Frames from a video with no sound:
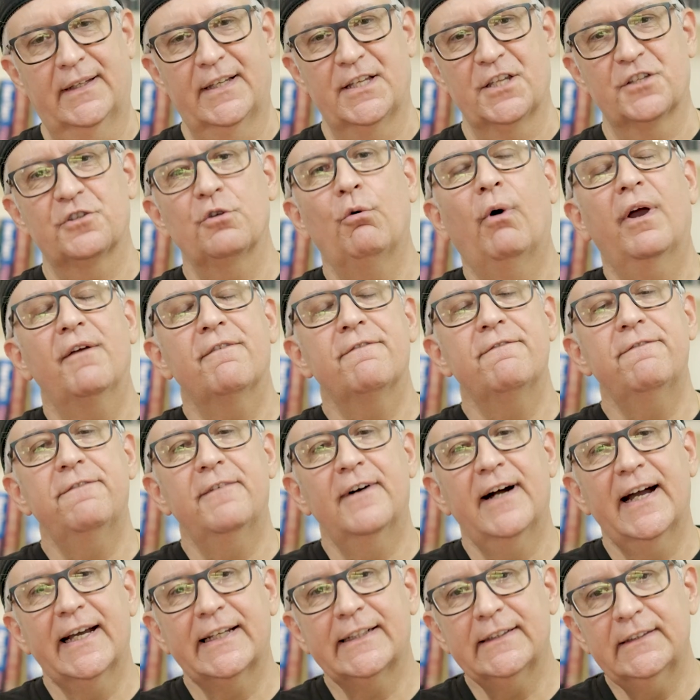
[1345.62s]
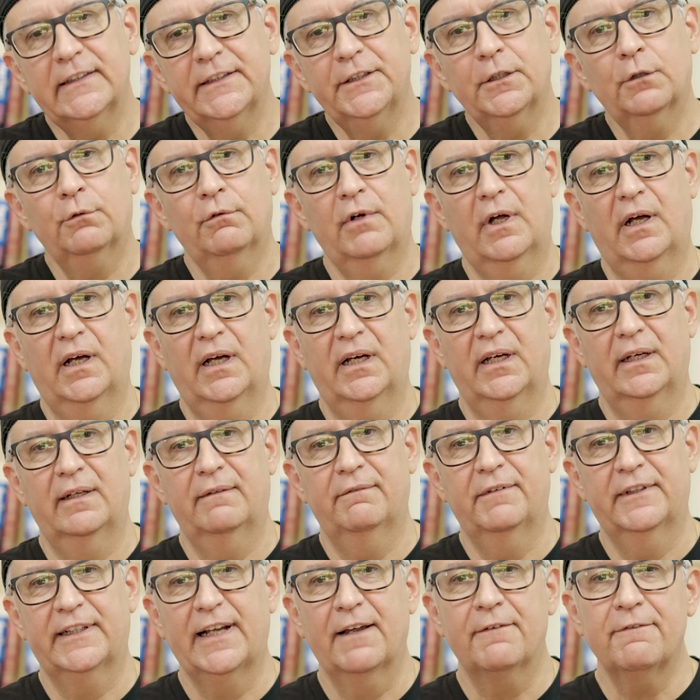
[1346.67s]
So I finally
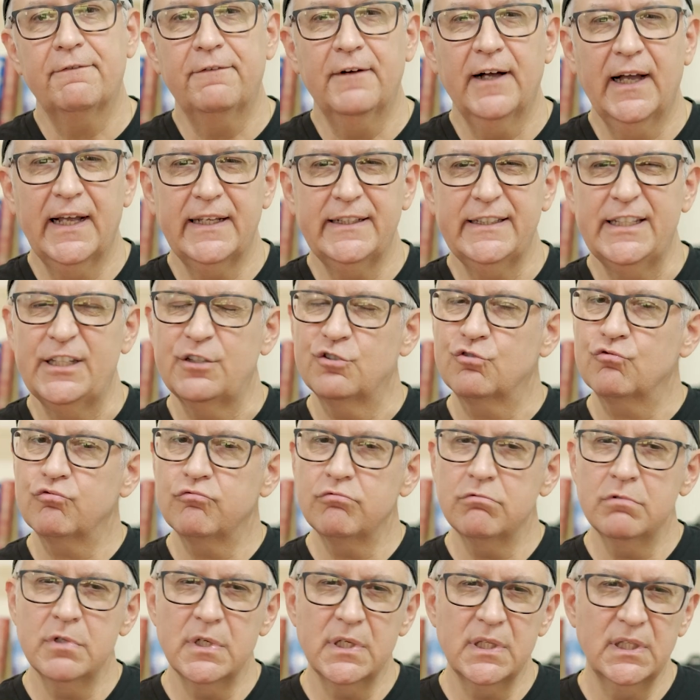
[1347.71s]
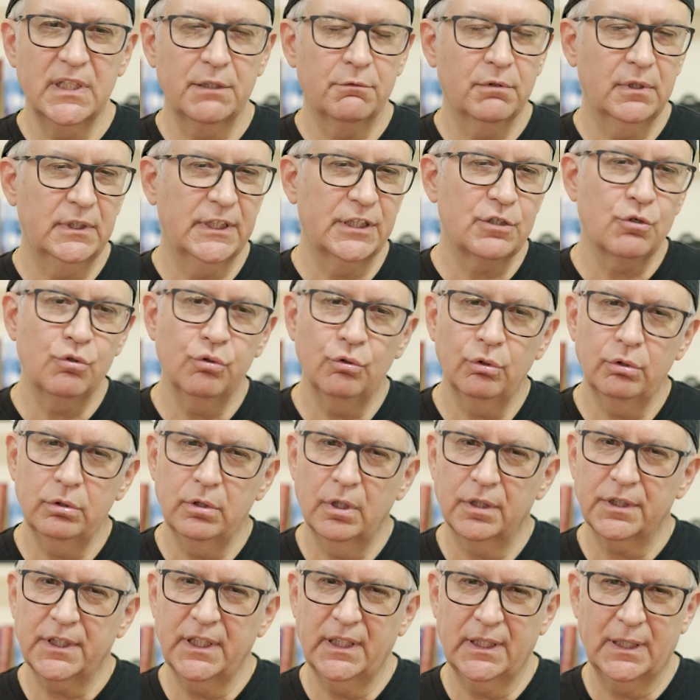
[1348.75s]
arrive and I find these really, really cool
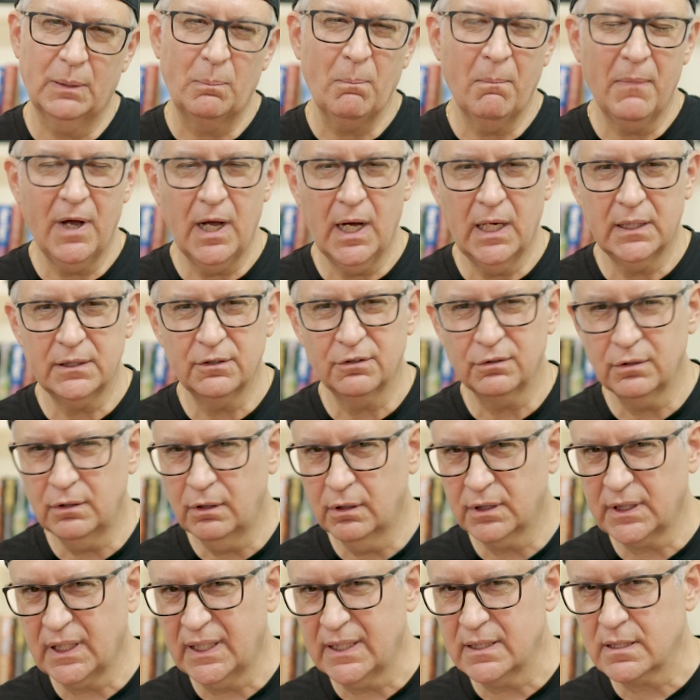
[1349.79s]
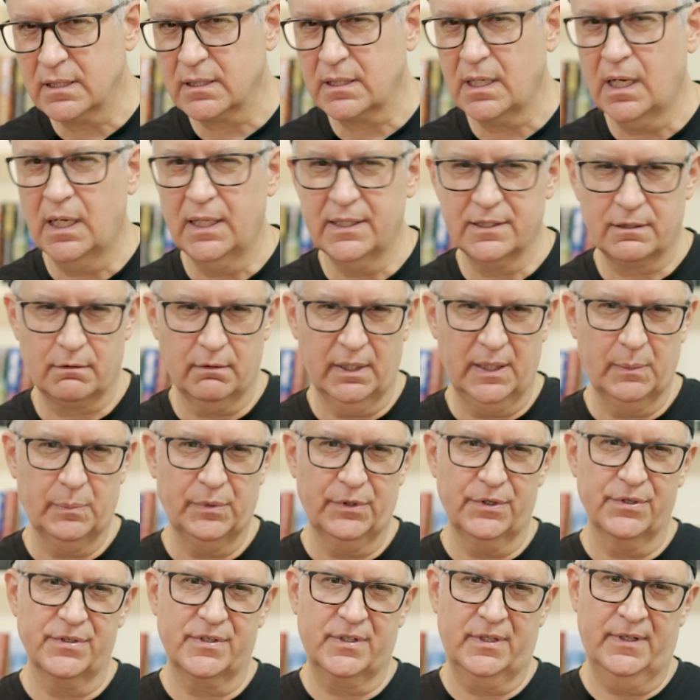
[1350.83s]
looking and modern looking
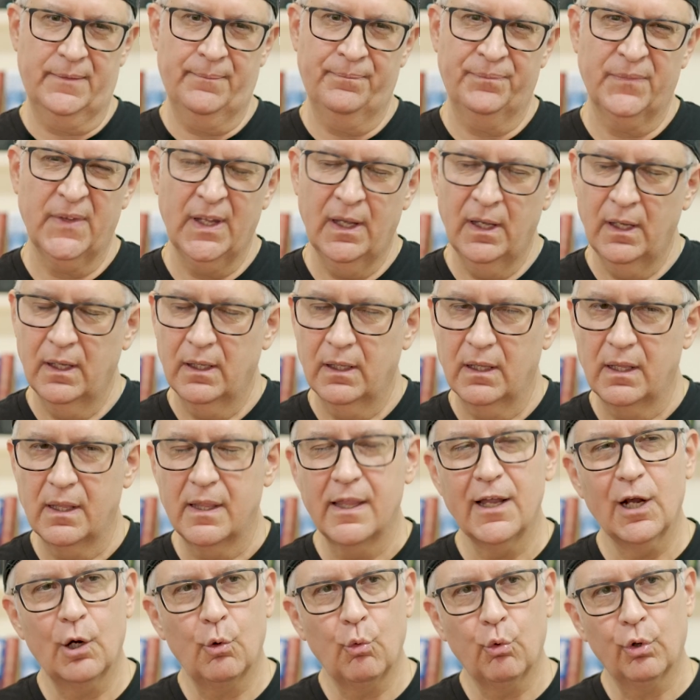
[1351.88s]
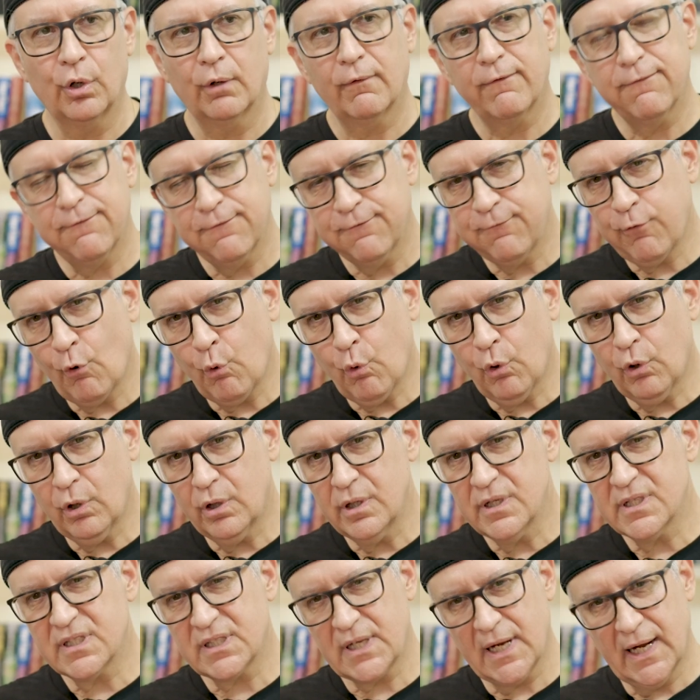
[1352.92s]
skyscrapers. There were
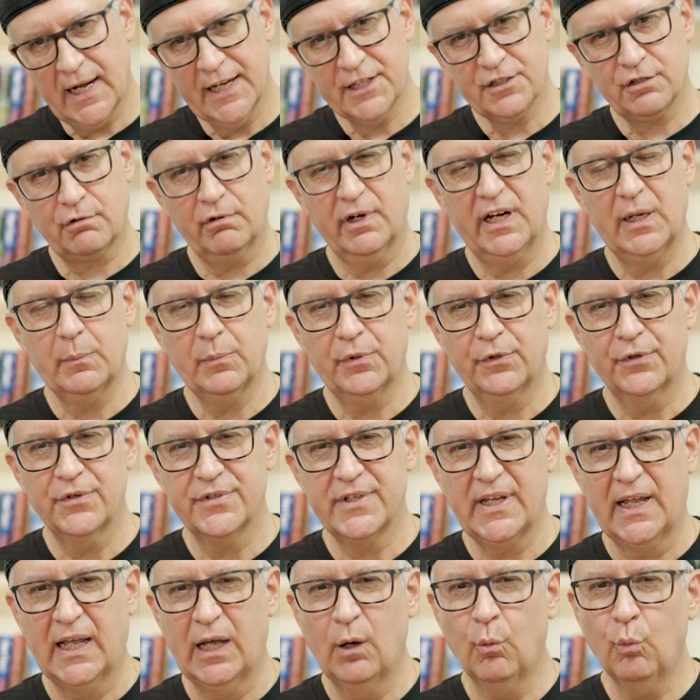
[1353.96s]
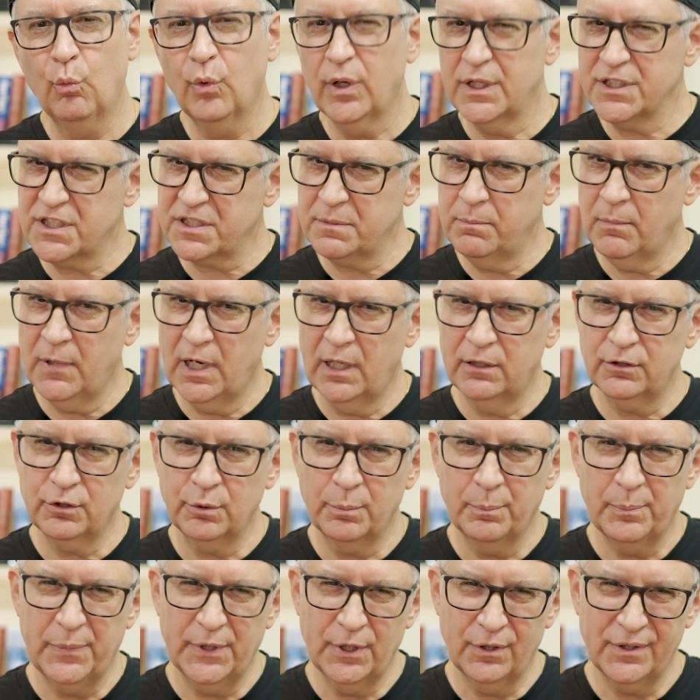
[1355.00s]
4 skyscrapers and 1 smaller
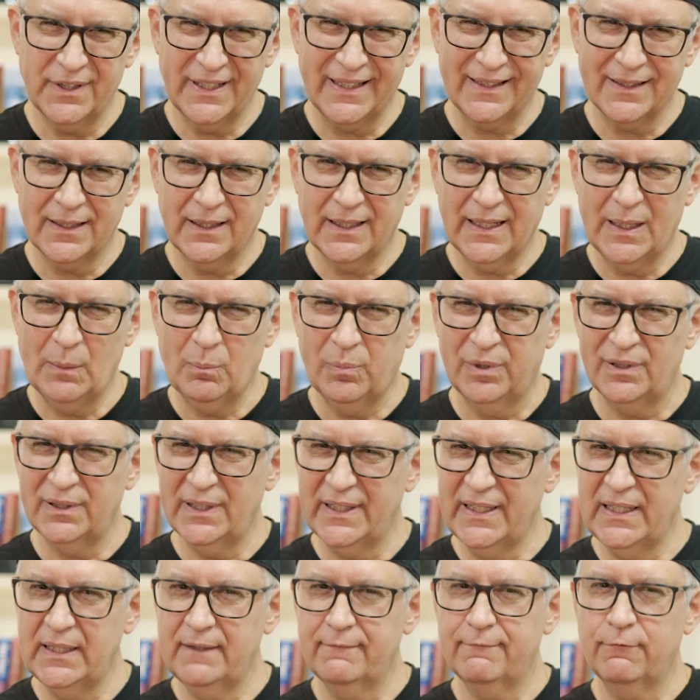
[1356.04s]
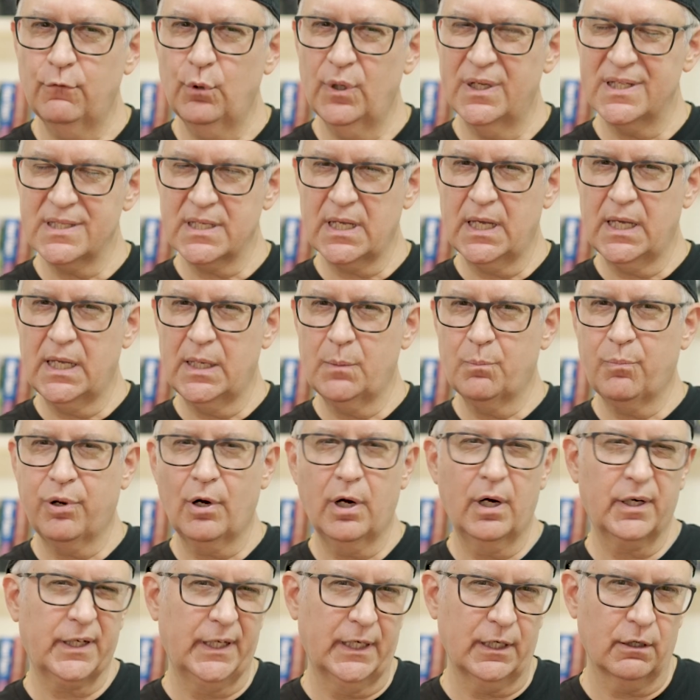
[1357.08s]
building that I believe was a
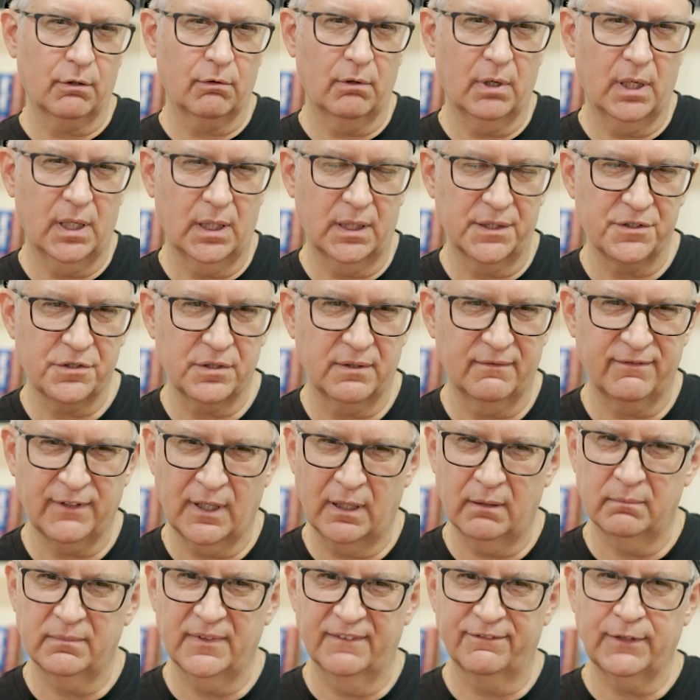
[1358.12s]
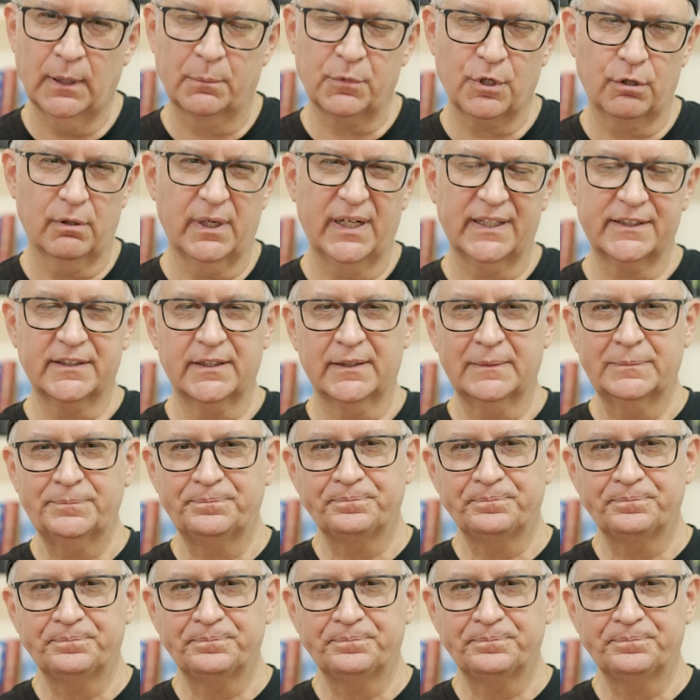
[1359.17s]
parking garage, if I'm correct.